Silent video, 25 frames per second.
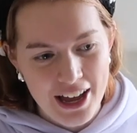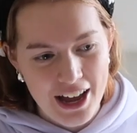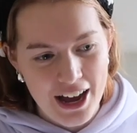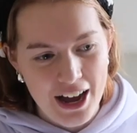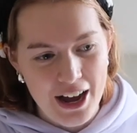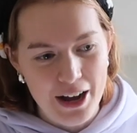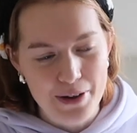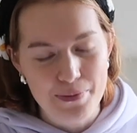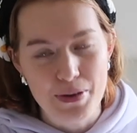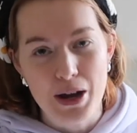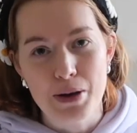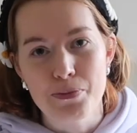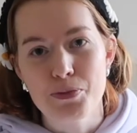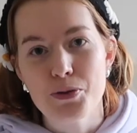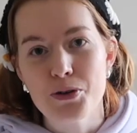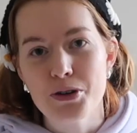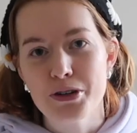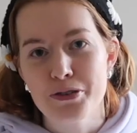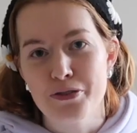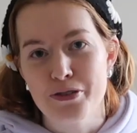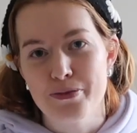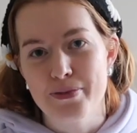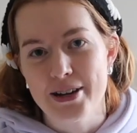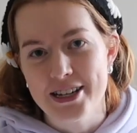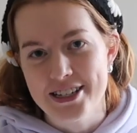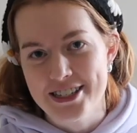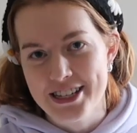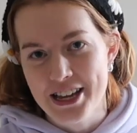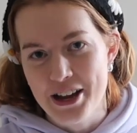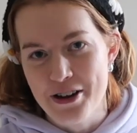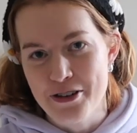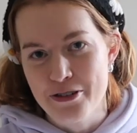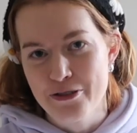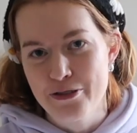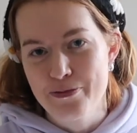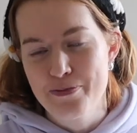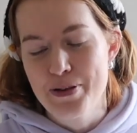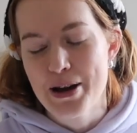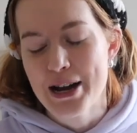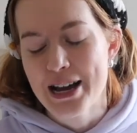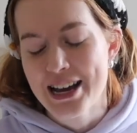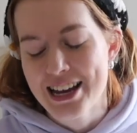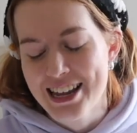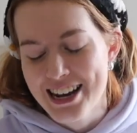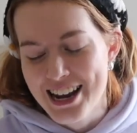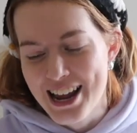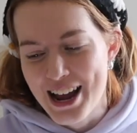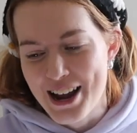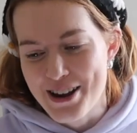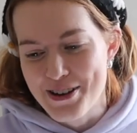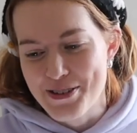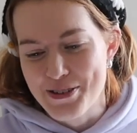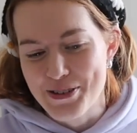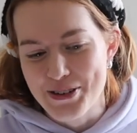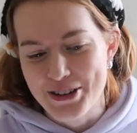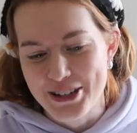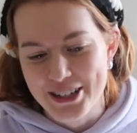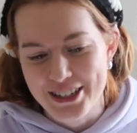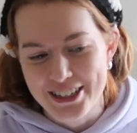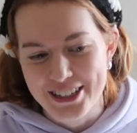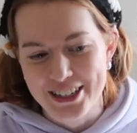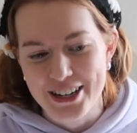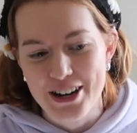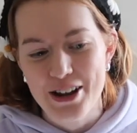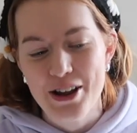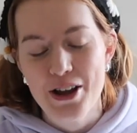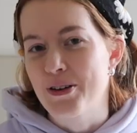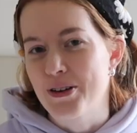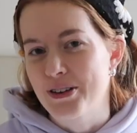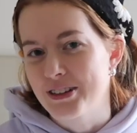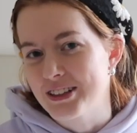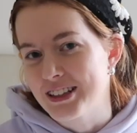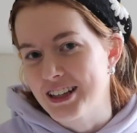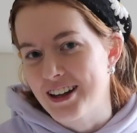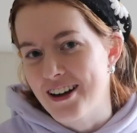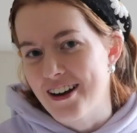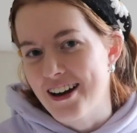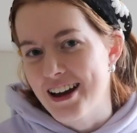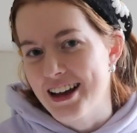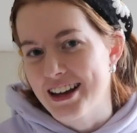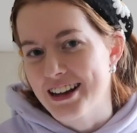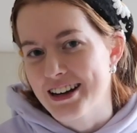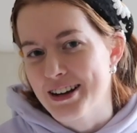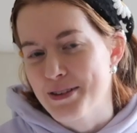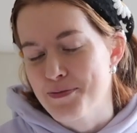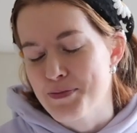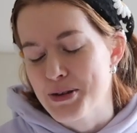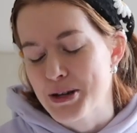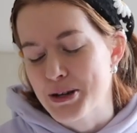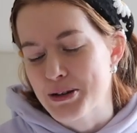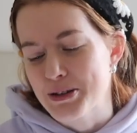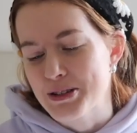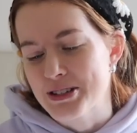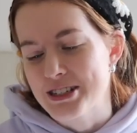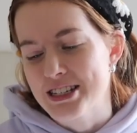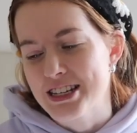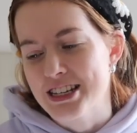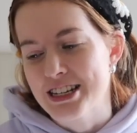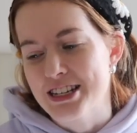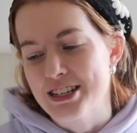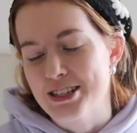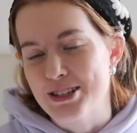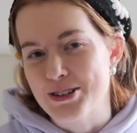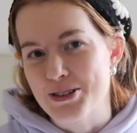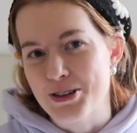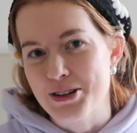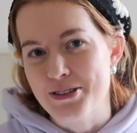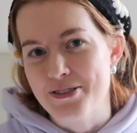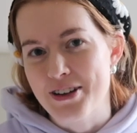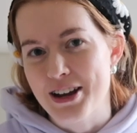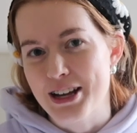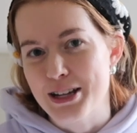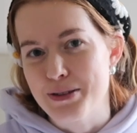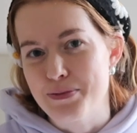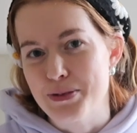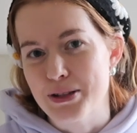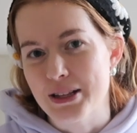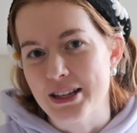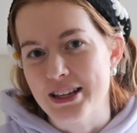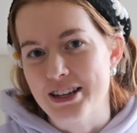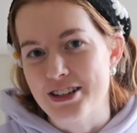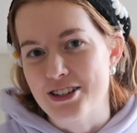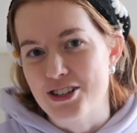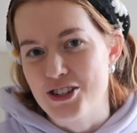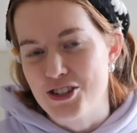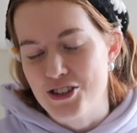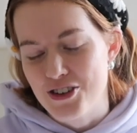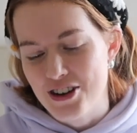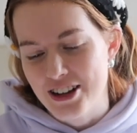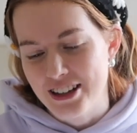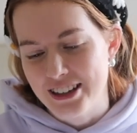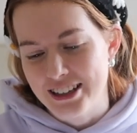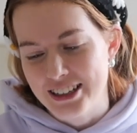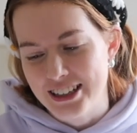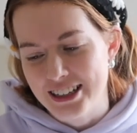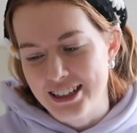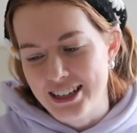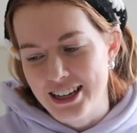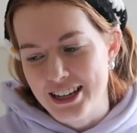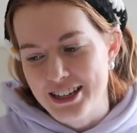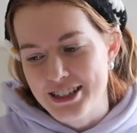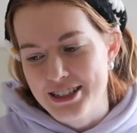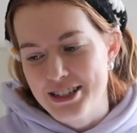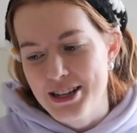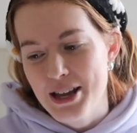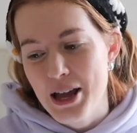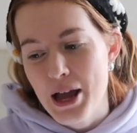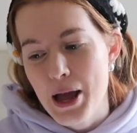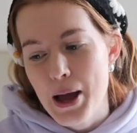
I bought it for myself, but I ordered it online because it is not available in Australia yet.